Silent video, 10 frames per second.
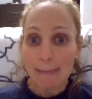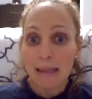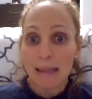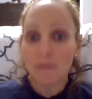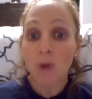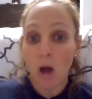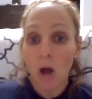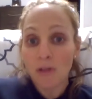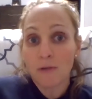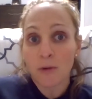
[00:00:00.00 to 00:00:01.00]
If you're on
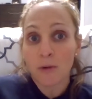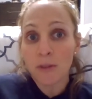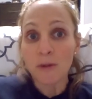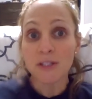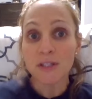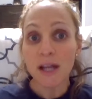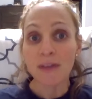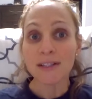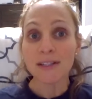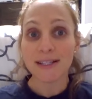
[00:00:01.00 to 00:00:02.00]
the phone with the person,
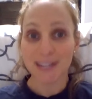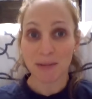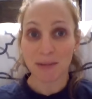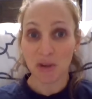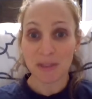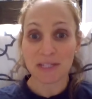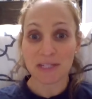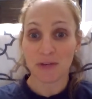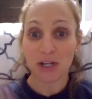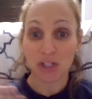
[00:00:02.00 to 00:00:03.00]
obviously it's going to be a little bit
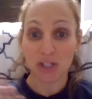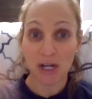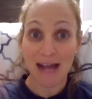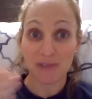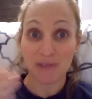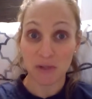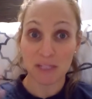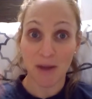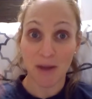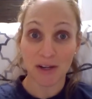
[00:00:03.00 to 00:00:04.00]
different because you're going to have to
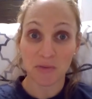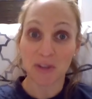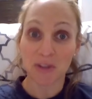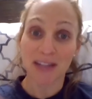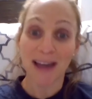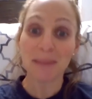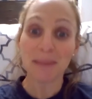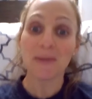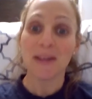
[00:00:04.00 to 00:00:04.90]
respond in real time.